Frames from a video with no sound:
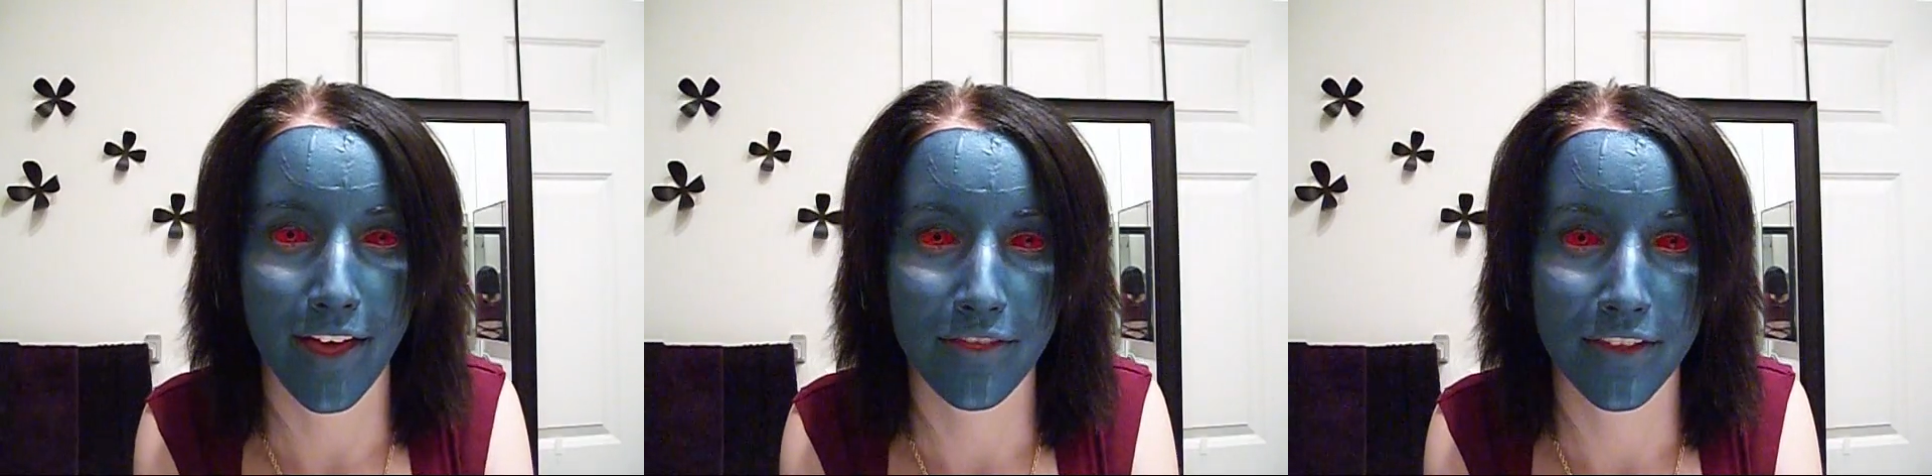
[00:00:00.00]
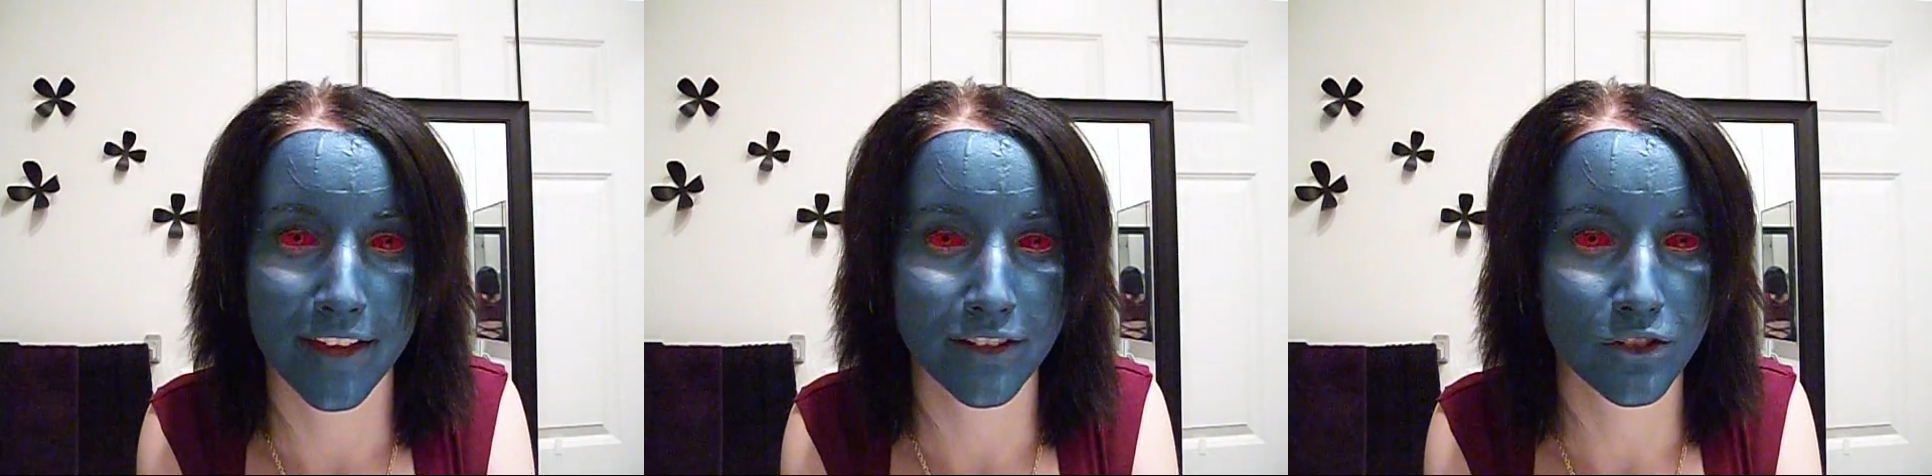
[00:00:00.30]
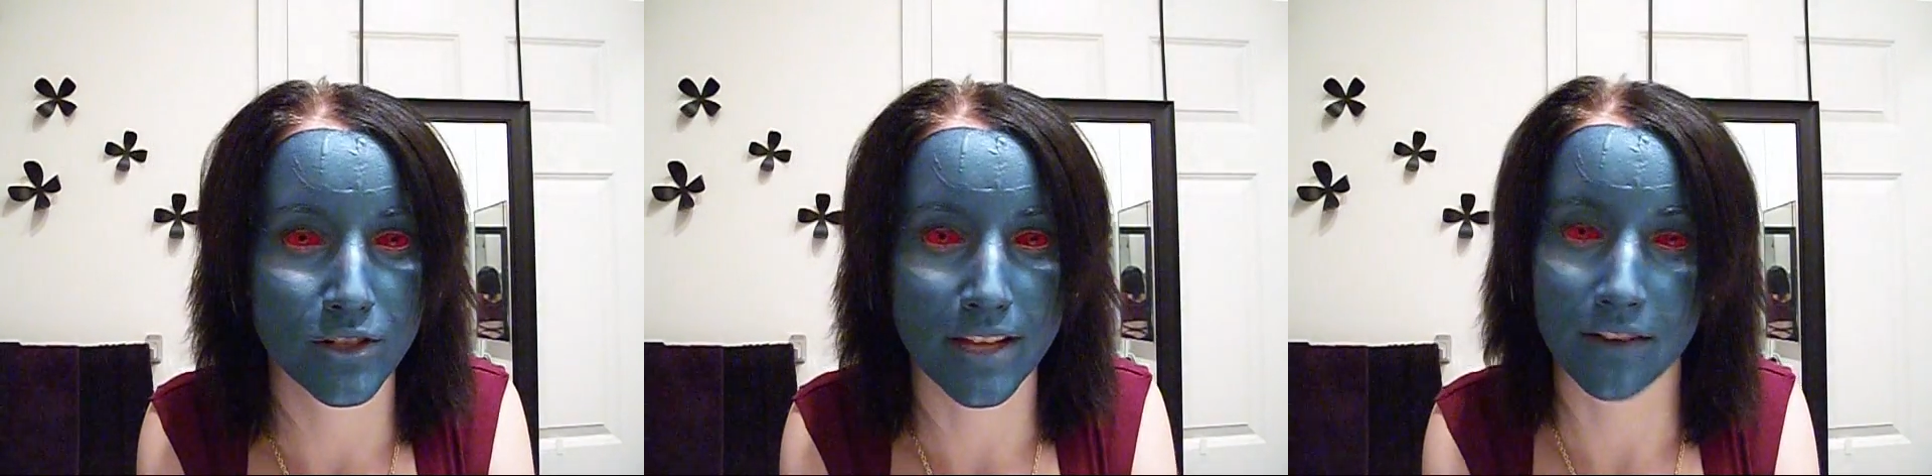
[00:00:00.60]
and then
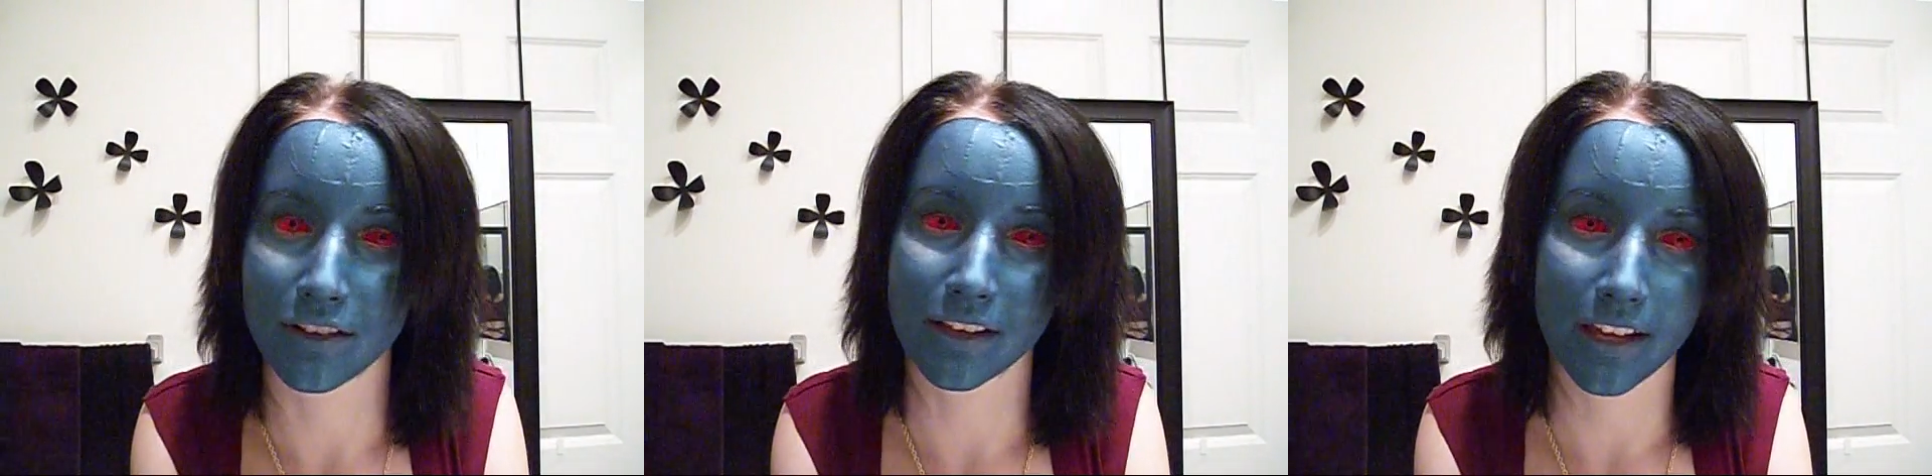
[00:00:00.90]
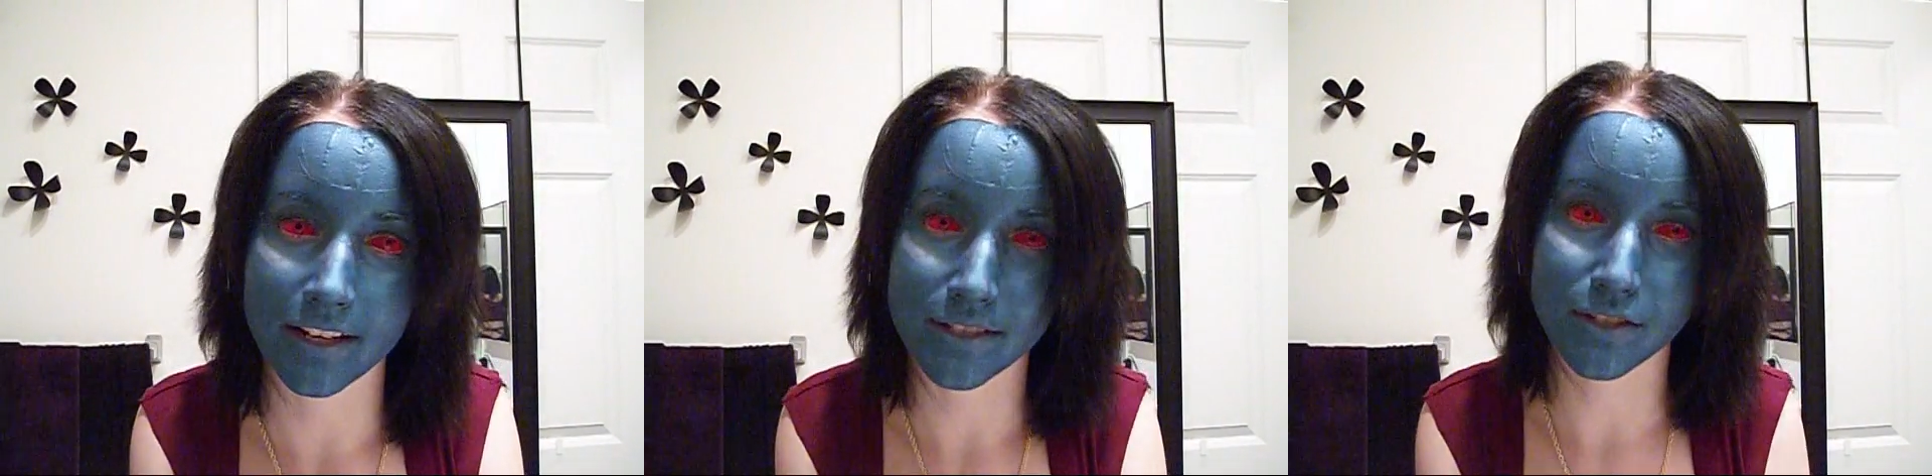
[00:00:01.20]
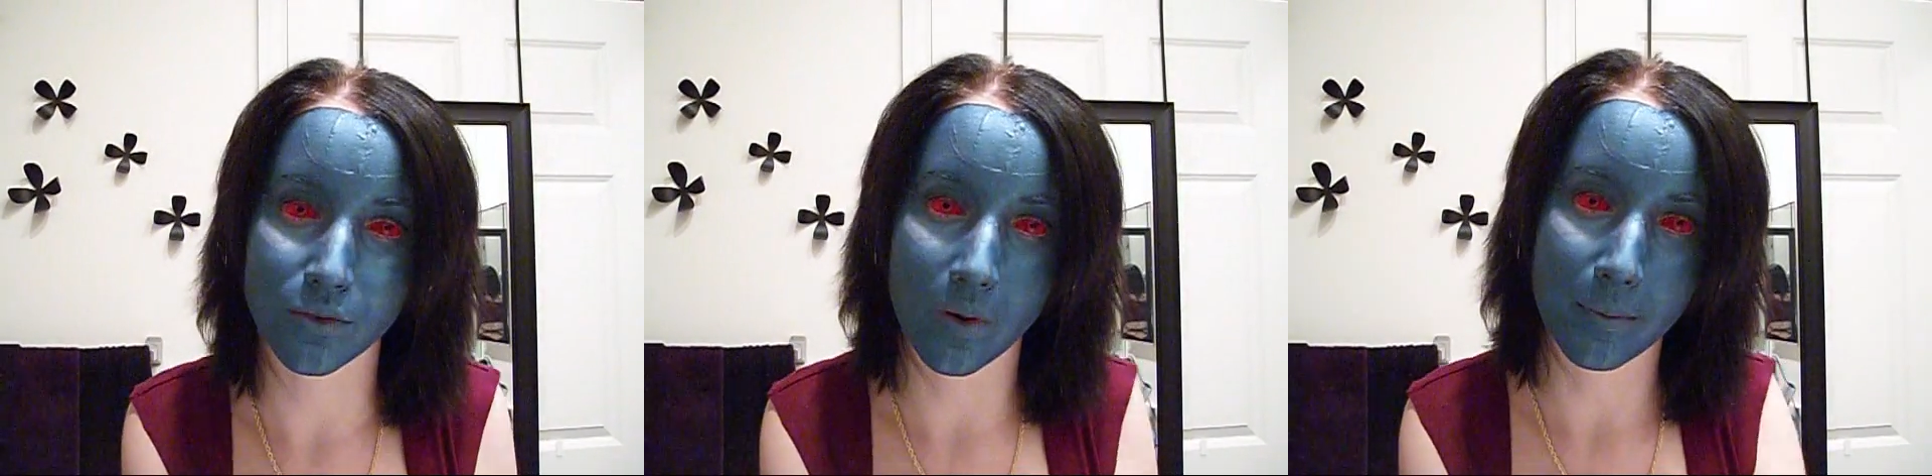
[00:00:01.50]
you just have a lot of
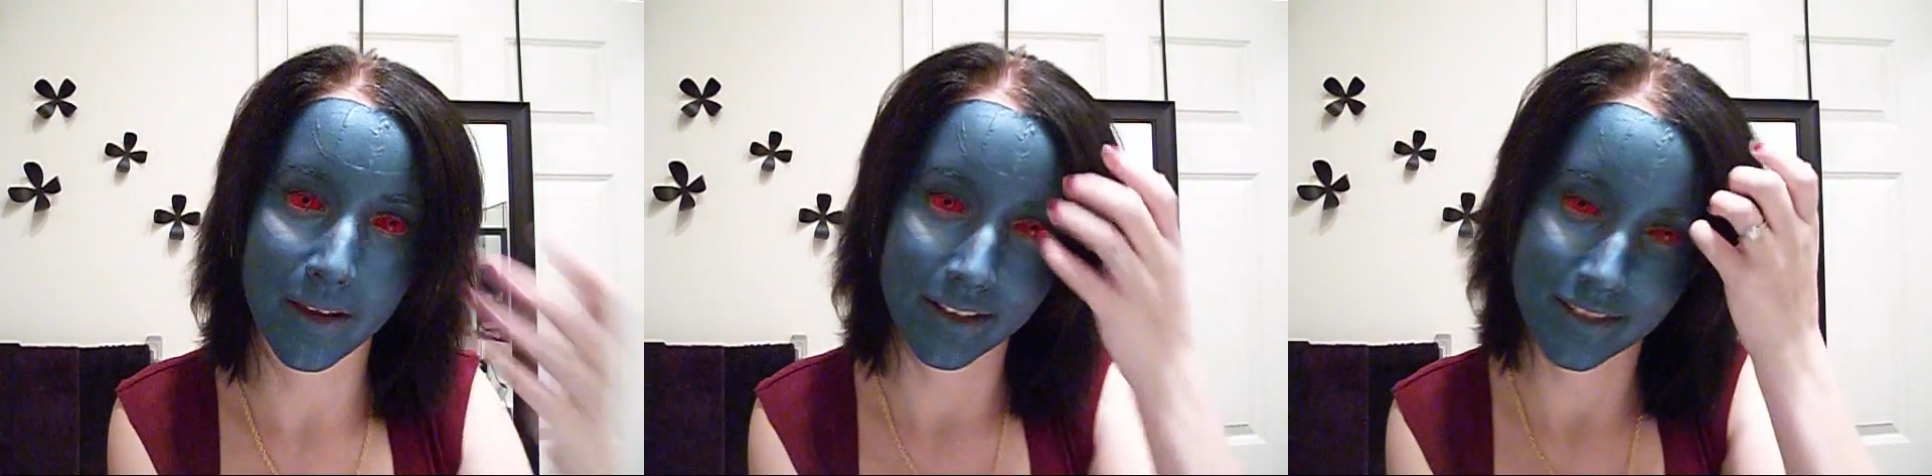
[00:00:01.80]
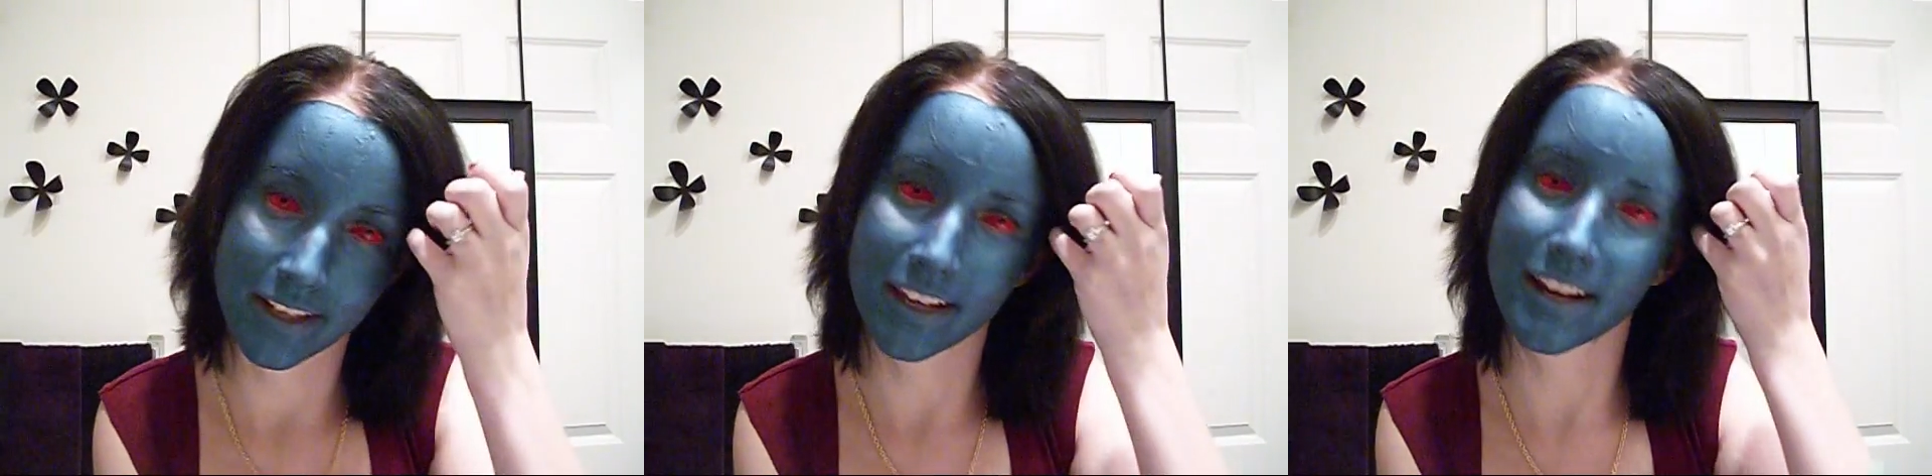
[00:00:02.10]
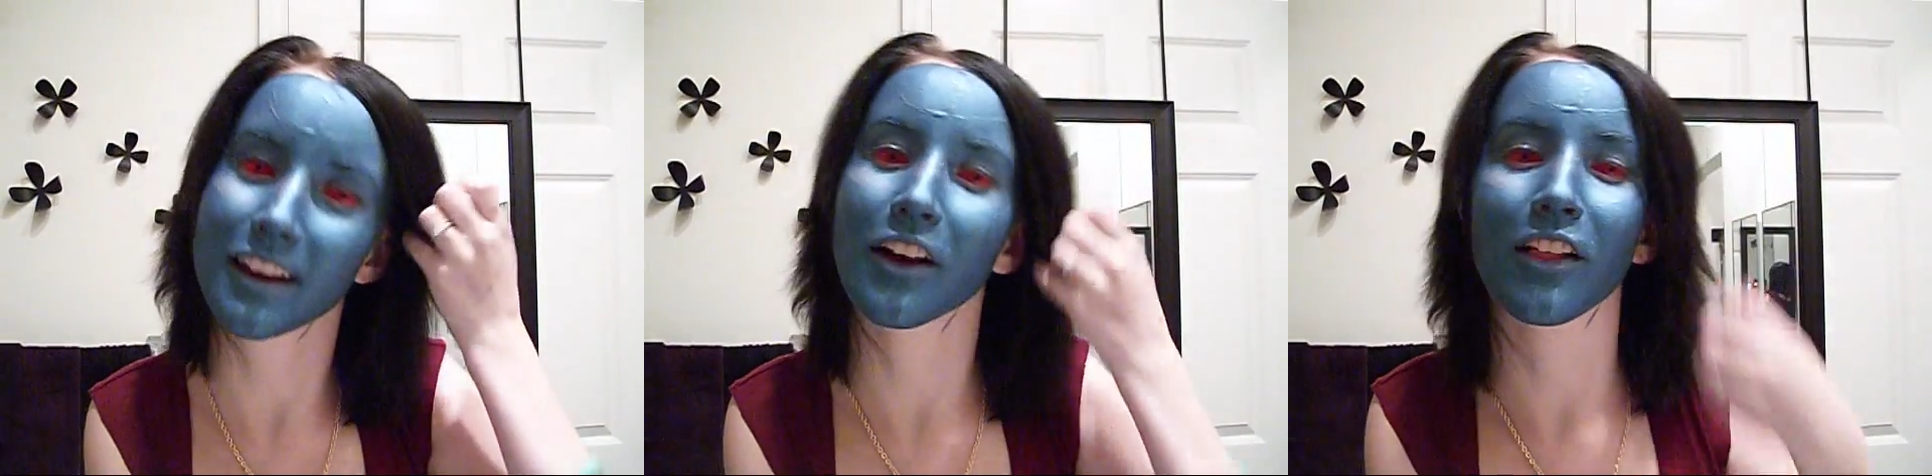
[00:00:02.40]
scrubbing to
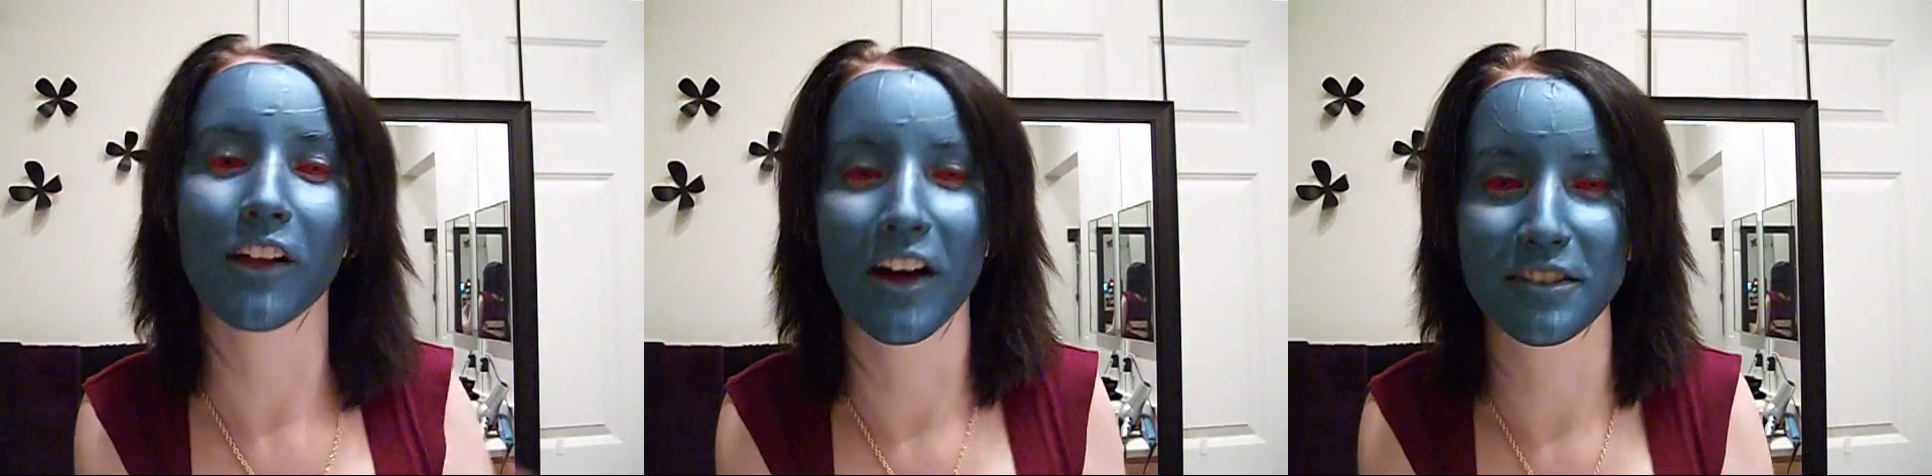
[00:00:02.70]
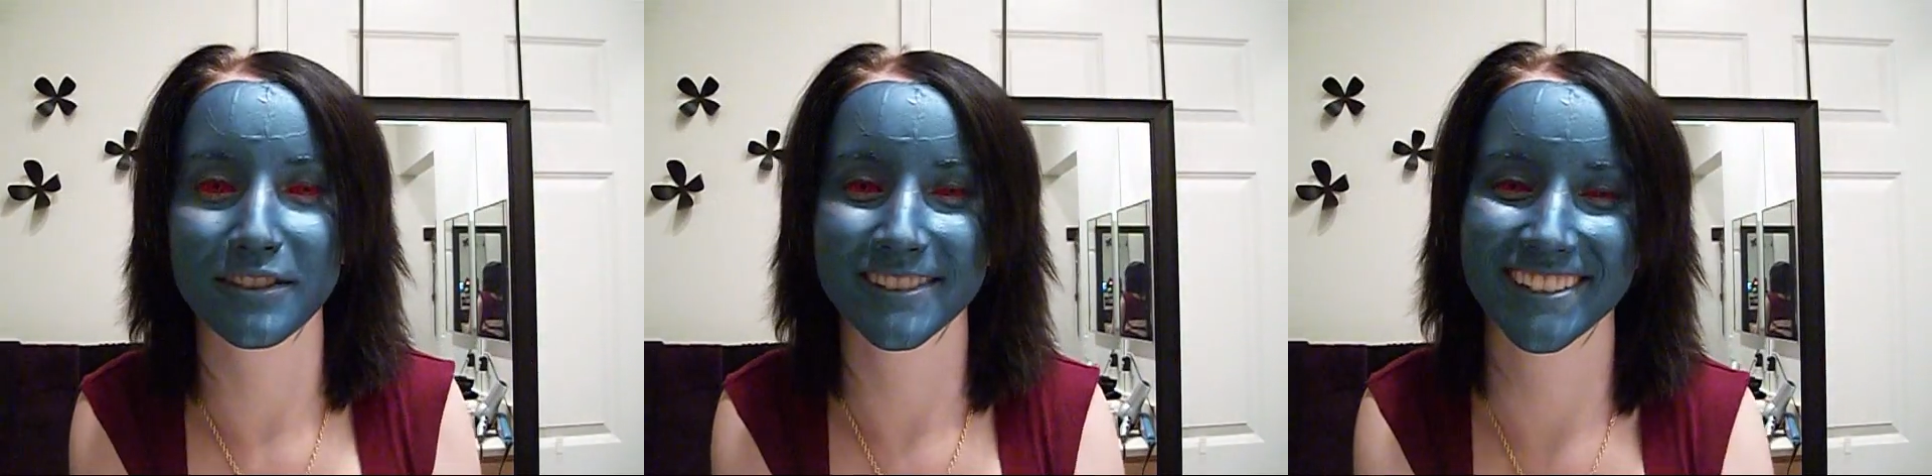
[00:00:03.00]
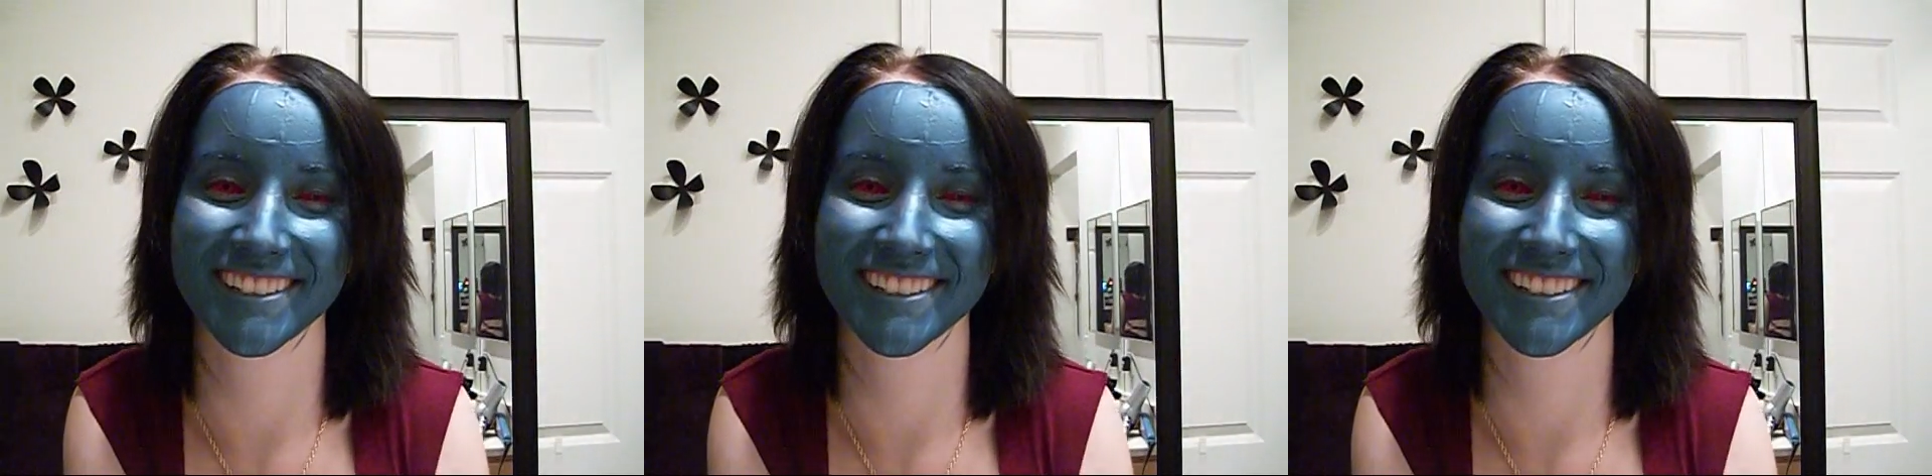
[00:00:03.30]
get it all off.